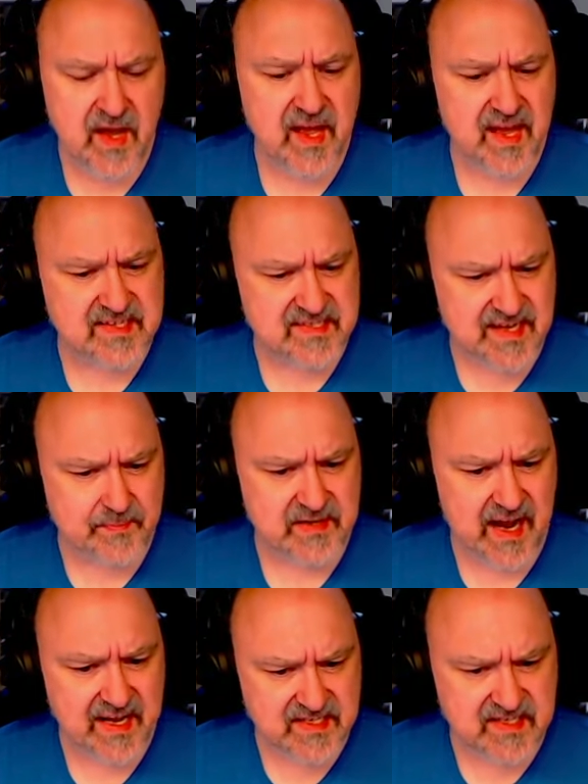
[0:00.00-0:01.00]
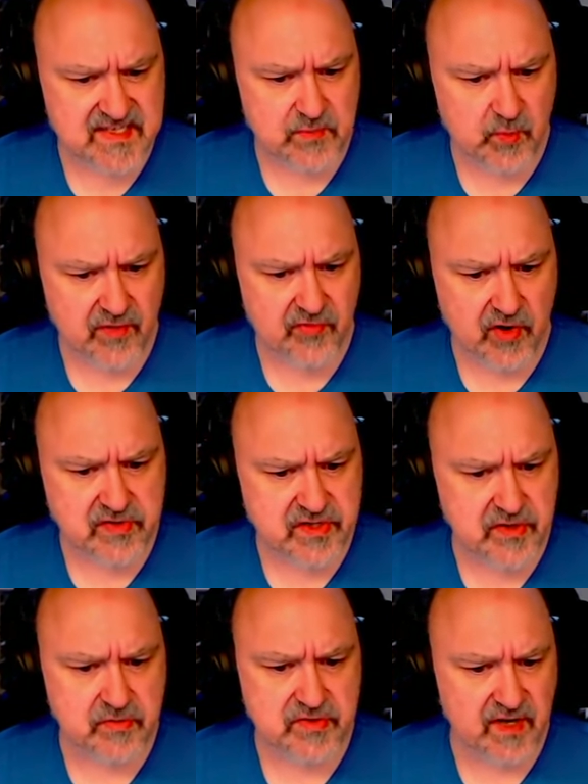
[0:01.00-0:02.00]
Except 8 is in one of those
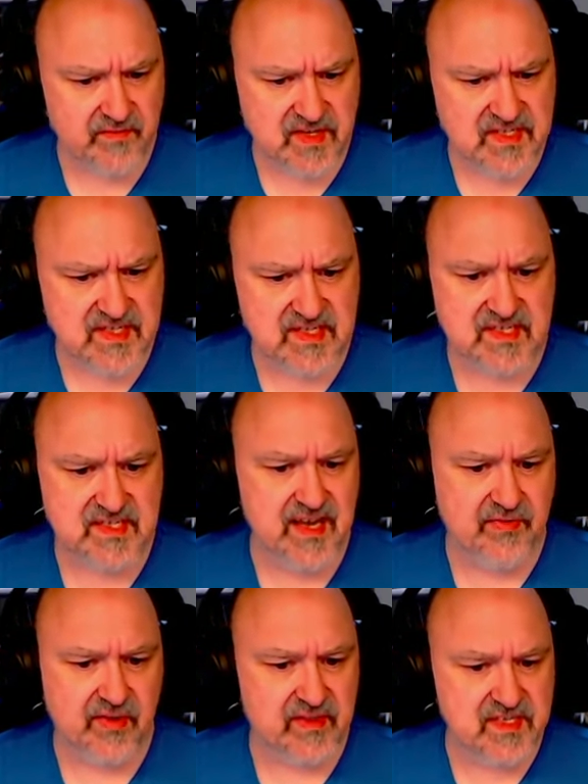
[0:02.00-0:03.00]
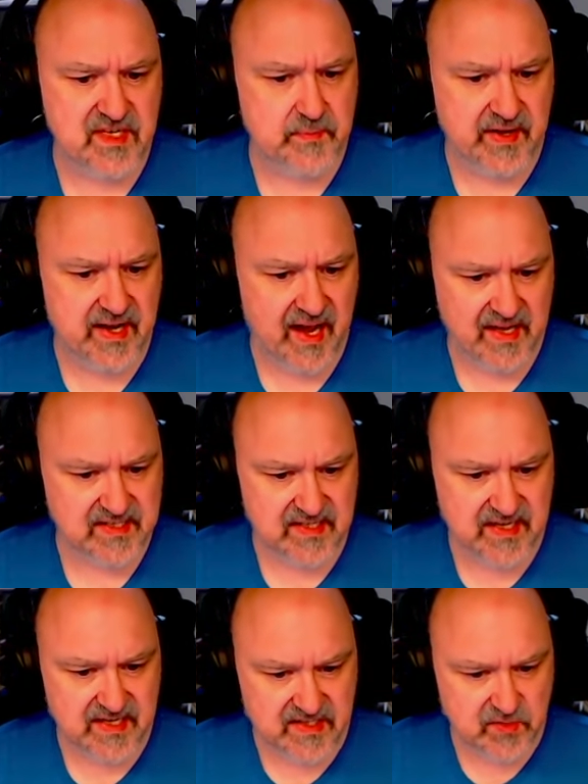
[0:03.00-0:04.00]
two. So if this is a 7, this would be an 8, and
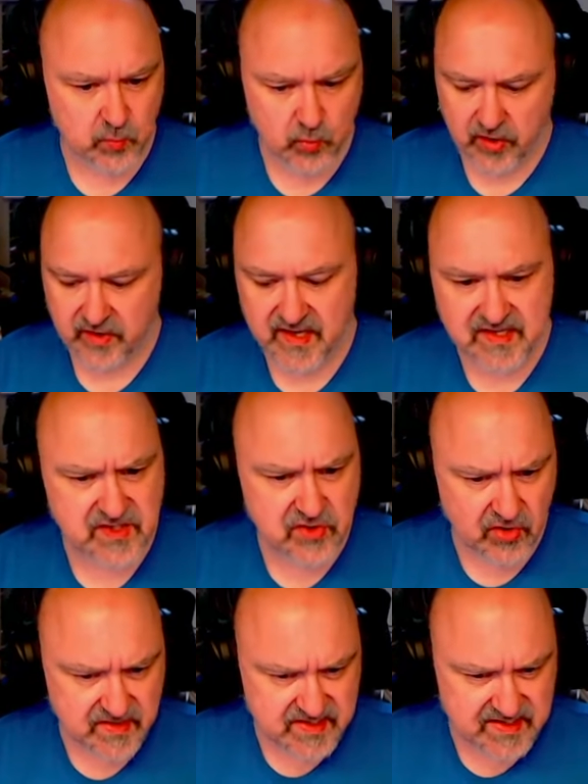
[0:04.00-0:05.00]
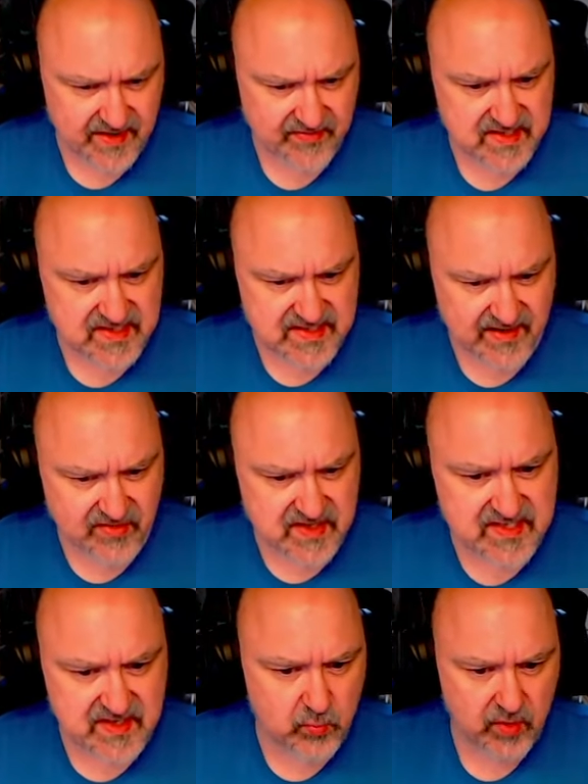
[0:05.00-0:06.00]
that doesn't work. That's not a 7. 7
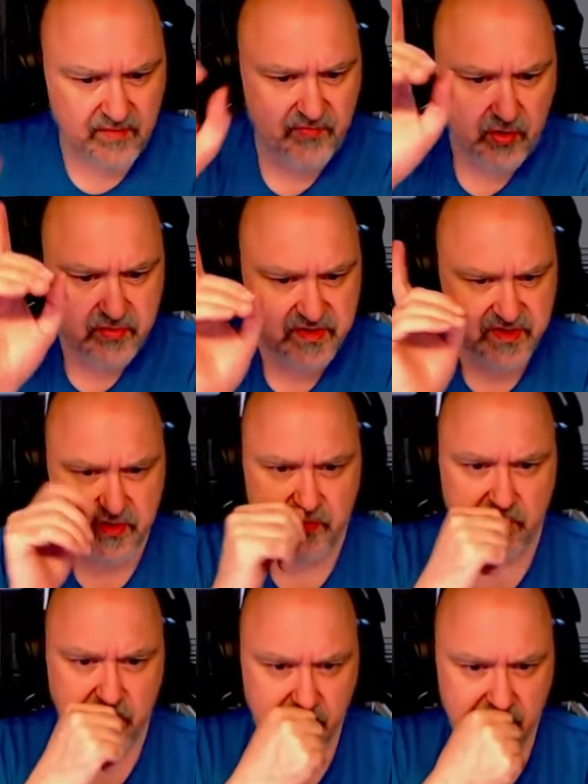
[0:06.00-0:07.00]
is in one of those two.